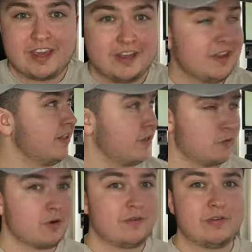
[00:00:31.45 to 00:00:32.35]
Canada and
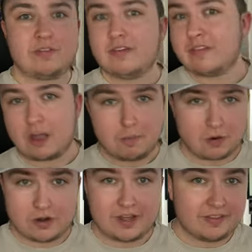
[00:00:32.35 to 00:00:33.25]
other provinces like
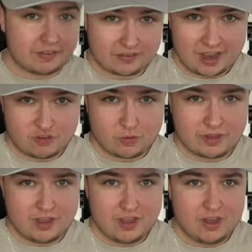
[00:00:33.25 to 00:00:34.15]
Alberta and
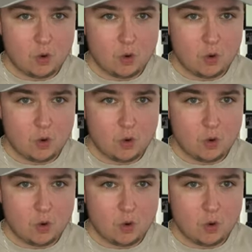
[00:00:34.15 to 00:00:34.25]
Saskatchewan,